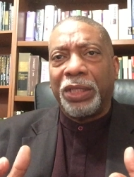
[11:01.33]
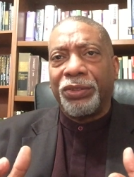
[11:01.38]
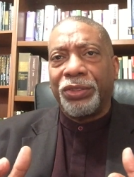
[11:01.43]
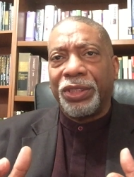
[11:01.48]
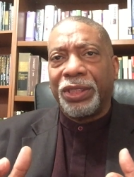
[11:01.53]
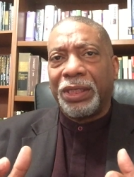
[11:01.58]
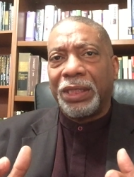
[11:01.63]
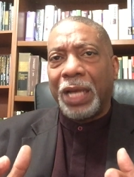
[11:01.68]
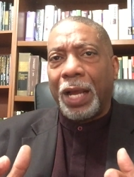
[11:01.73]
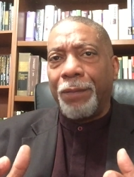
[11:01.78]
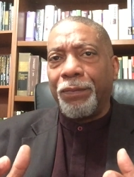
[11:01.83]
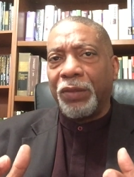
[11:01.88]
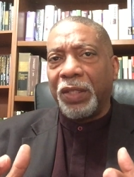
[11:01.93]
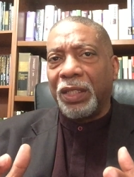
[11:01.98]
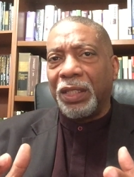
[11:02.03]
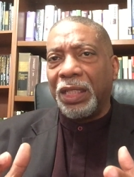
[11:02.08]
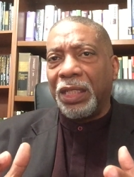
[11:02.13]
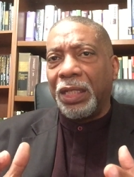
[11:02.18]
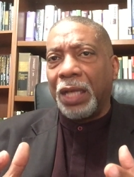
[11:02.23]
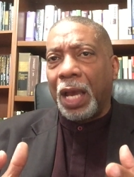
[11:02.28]
understand the
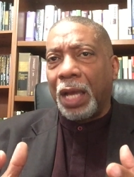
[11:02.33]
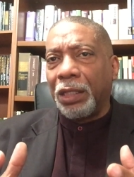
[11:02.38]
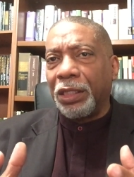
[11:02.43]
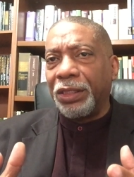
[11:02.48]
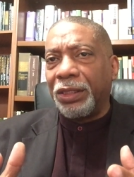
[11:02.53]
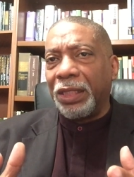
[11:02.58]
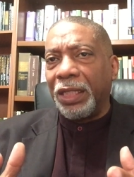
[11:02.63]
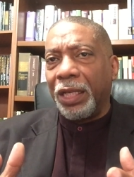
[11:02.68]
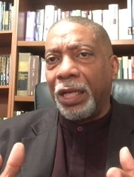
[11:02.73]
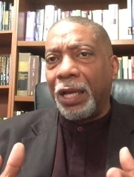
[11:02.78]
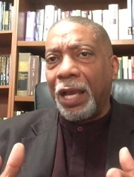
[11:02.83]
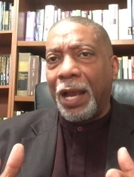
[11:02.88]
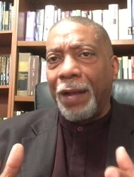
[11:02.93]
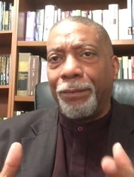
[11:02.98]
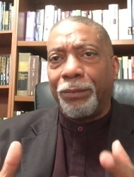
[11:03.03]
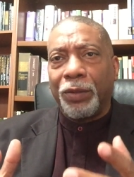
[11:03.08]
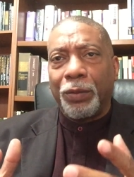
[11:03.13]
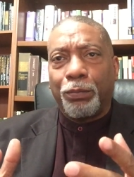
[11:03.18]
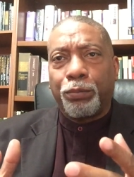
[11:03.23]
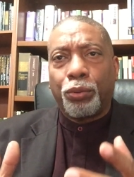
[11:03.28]
legality
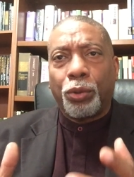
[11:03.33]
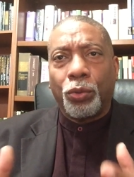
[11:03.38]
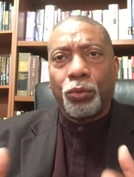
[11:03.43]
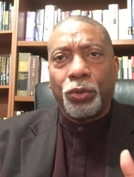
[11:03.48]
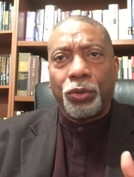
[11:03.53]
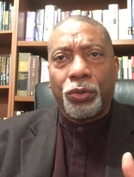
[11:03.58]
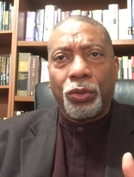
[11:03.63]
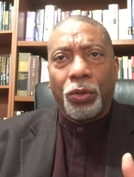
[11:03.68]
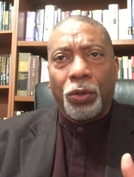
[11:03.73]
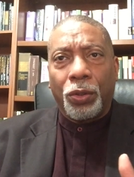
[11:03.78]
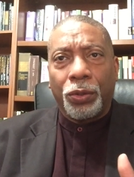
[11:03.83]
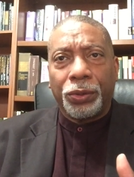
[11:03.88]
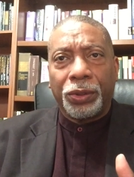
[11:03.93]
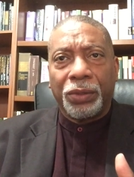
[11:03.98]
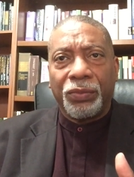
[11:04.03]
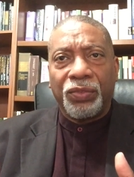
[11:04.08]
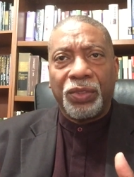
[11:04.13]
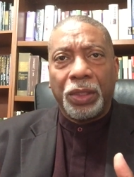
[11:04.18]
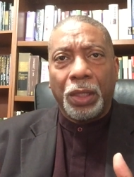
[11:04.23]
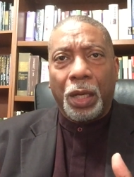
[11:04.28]
and the protocols
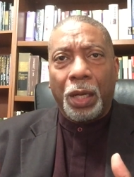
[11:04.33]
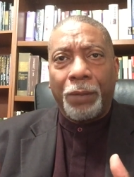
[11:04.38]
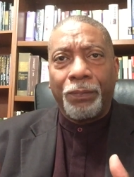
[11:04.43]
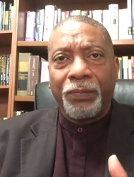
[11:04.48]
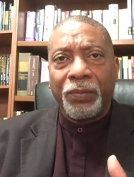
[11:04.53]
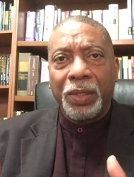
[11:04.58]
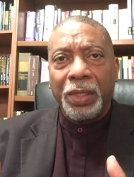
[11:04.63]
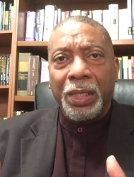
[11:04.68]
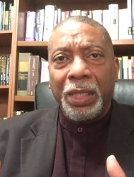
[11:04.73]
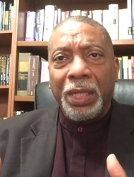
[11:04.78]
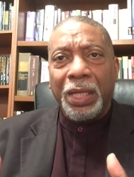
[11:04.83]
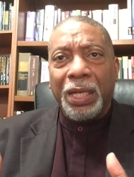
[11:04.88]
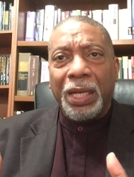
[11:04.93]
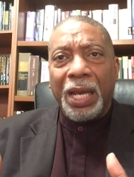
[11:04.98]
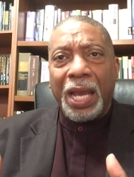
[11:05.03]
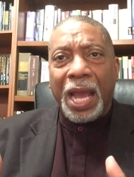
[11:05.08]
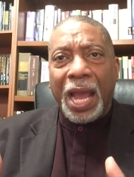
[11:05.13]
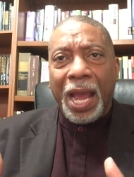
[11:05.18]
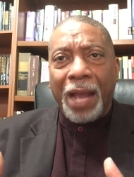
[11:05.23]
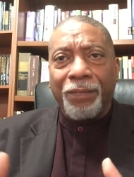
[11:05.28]
of God
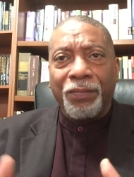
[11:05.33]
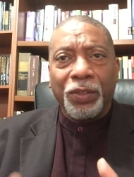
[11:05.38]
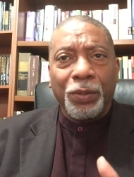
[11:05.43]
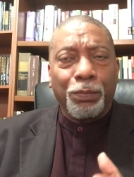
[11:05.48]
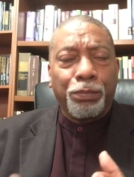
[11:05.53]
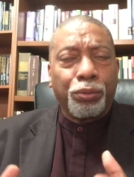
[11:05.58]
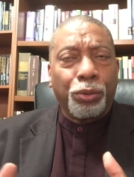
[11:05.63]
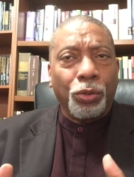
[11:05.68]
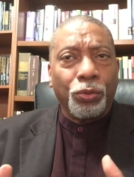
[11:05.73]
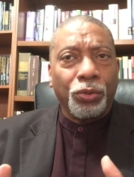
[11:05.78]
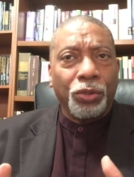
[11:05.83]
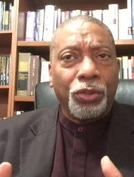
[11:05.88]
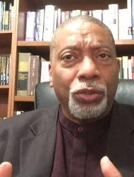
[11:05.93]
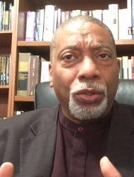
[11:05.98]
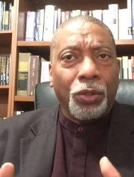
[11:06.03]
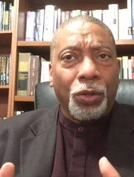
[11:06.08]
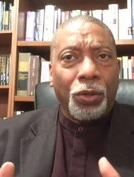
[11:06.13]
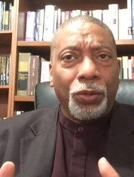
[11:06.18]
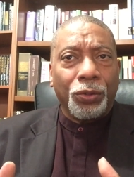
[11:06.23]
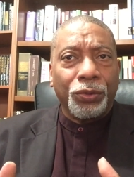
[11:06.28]
and the
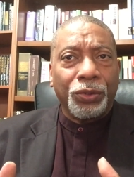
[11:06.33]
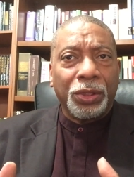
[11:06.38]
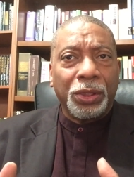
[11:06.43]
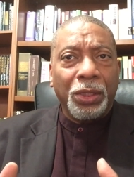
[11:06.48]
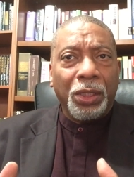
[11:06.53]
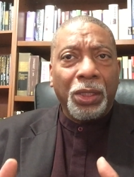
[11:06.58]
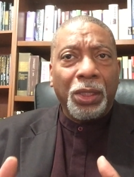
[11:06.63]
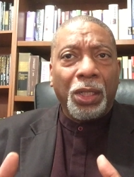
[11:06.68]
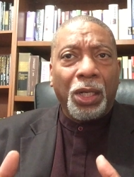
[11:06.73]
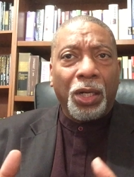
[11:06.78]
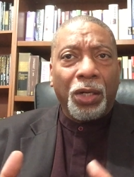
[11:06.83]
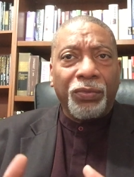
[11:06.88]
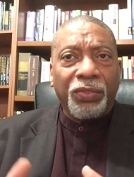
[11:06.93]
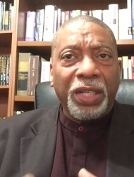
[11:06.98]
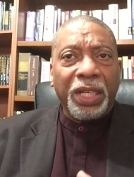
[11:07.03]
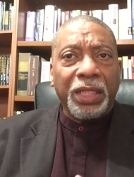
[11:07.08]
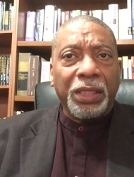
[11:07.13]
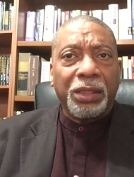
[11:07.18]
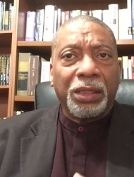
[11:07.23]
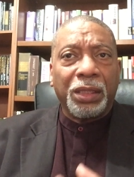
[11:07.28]
protocols of
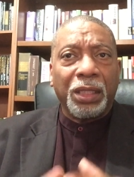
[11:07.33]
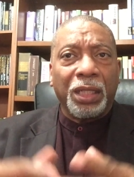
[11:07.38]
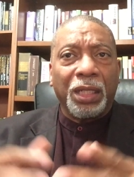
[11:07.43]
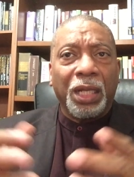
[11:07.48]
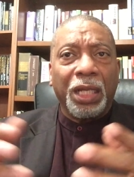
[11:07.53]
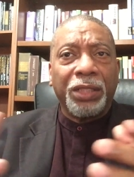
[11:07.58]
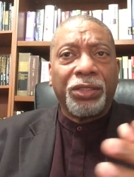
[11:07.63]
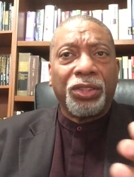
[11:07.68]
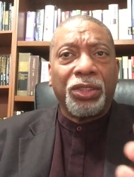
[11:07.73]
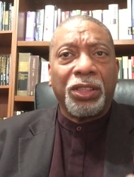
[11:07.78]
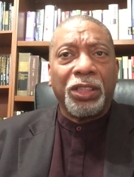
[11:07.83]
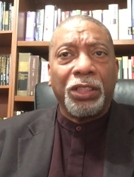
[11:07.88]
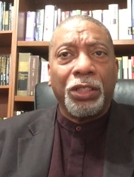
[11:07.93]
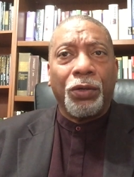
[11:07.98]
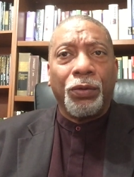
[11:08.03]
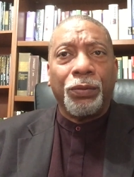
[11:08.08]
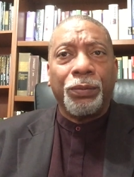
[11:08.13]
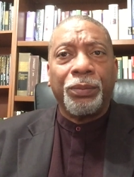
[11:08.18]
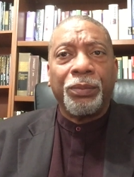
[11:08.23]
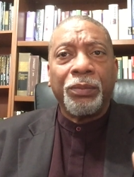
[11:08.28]
a
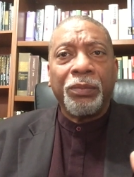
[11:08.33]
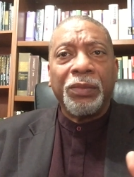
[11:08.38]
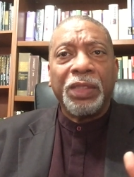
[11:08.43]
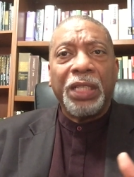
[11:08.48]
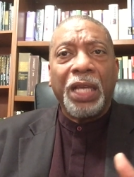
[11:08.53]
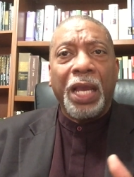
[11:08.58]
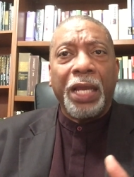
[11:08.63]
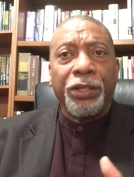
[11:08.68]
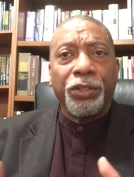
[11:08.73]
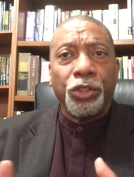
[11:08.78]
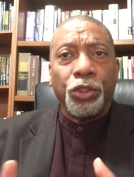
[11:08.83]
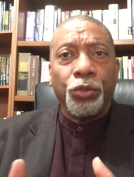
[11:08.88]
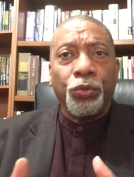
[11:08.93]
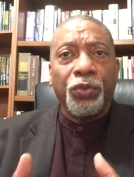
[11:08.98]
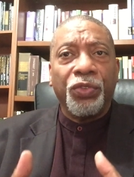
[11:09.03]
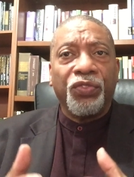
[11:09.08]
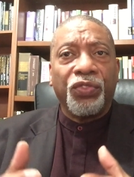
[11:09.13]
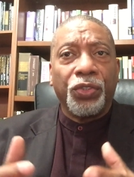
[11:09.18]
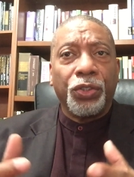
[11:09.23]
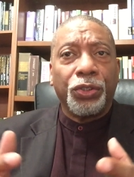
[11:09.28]
celestial and
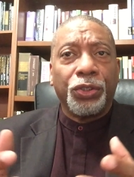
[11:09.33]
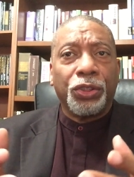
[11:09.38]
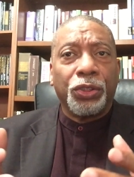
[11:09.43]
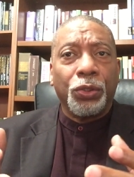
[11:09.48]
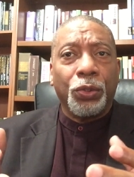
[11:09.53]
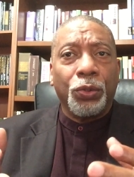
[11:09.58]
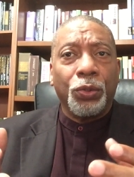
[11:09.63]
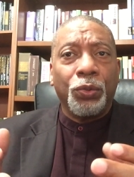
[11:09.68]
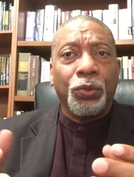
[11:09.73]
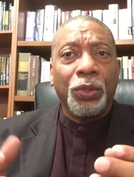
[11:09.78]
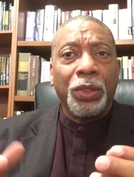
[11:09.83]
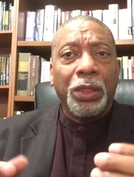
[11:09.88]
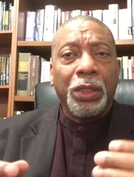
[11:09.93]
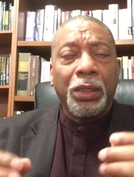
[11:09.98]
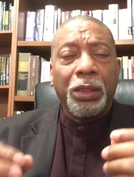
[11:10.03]
universal